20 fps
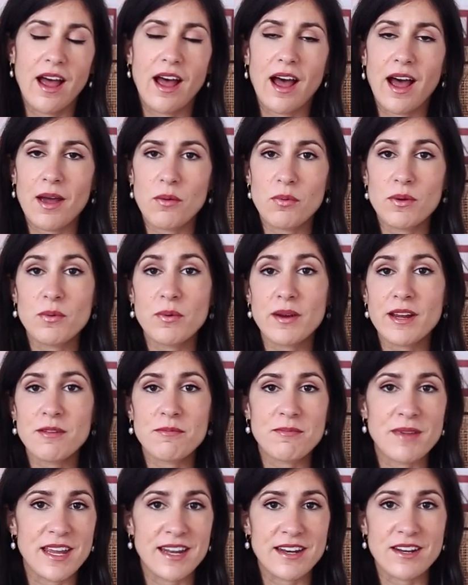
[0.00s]
I would
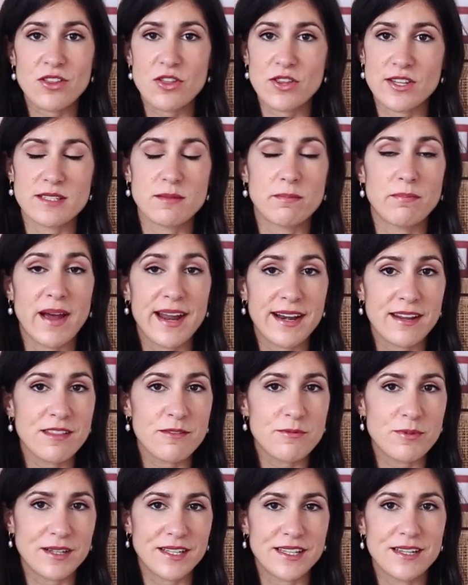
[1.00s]
recommend just biting
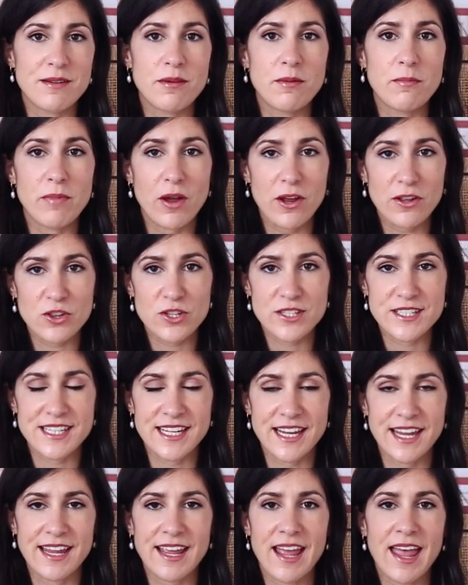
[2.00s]
the bullet,
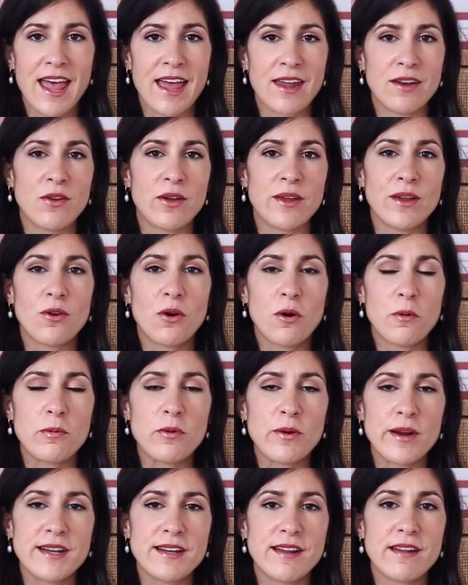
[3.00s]
purchasing it and
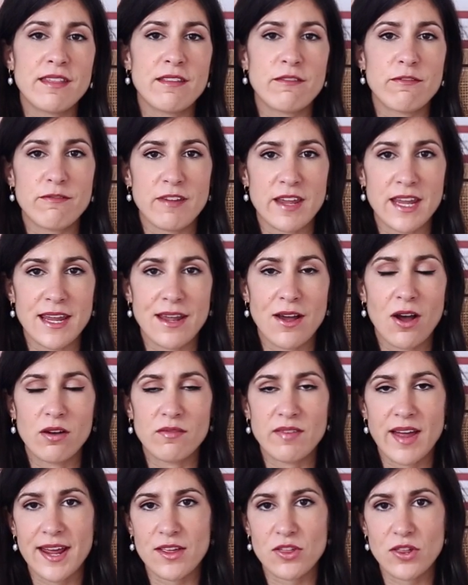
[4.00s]
incorporating the fee
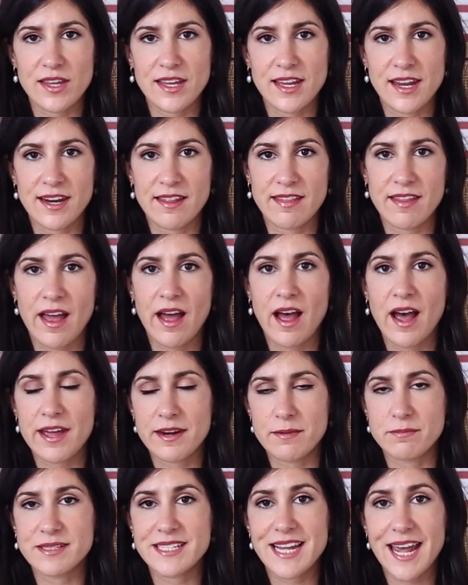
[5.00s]
of actually getting that
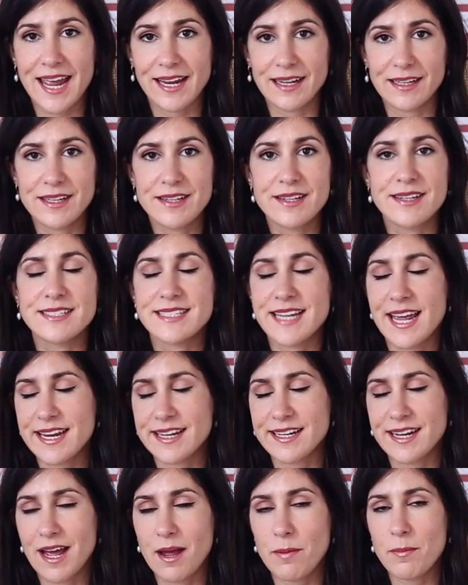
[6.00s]
item tailored,
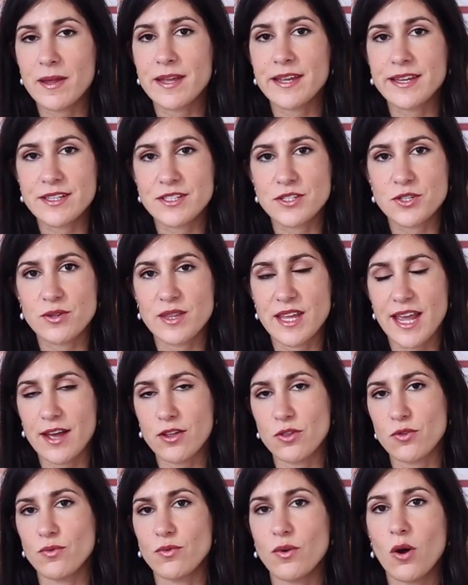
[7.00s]
taken up into the
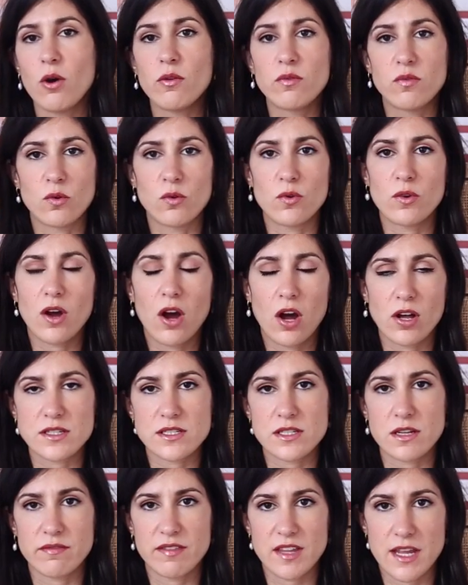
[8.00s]
actual overall
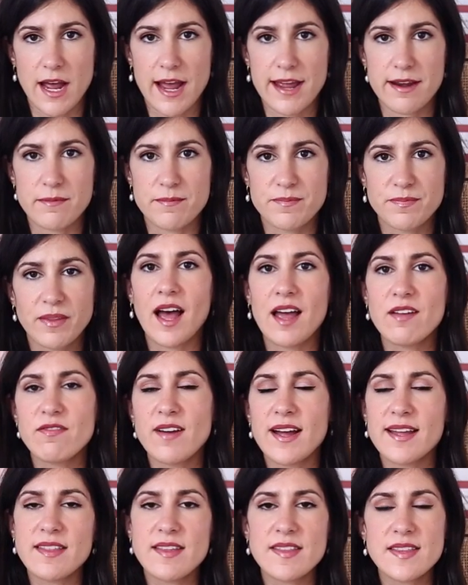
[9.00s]
cost of the item. I
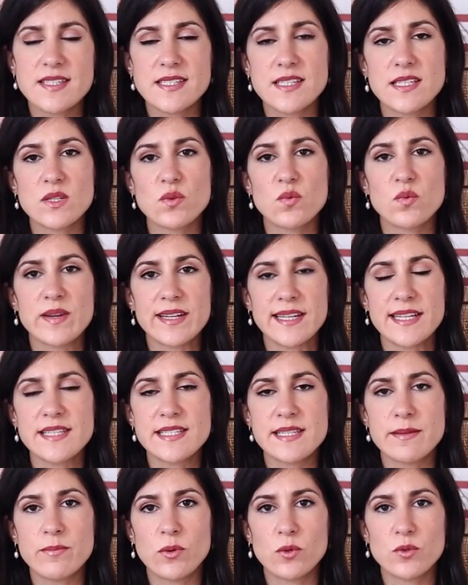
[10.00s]
find that this is a really
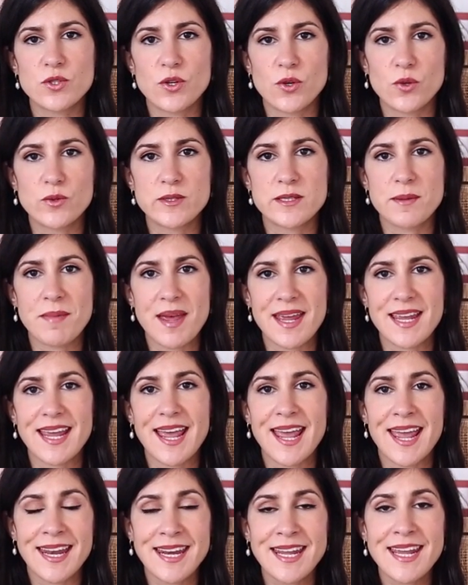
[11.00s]
simple tool to
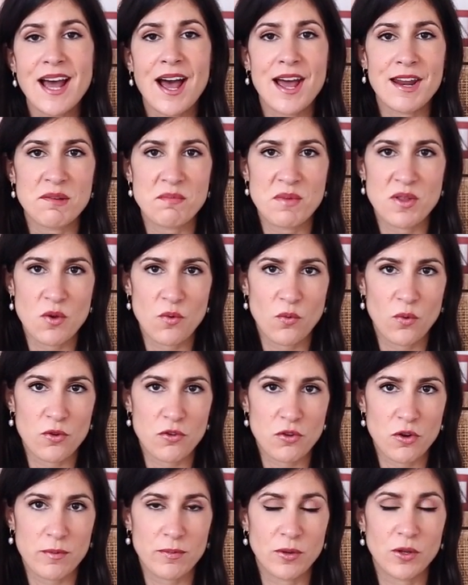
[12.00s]
make any item in your
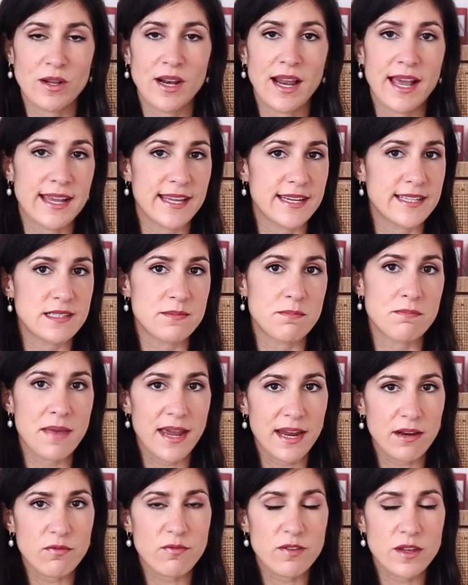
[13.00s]
wardrobe look like it is
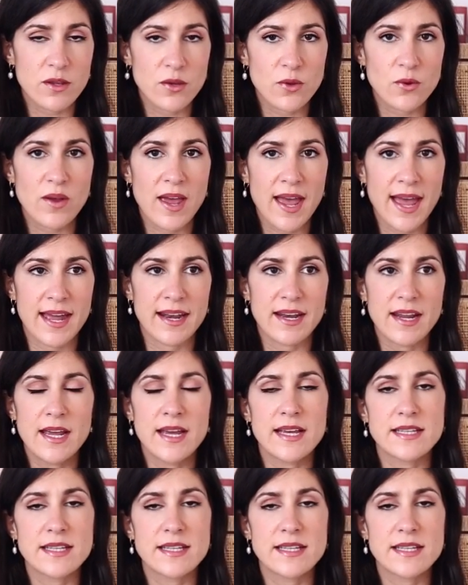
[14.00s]
made for you and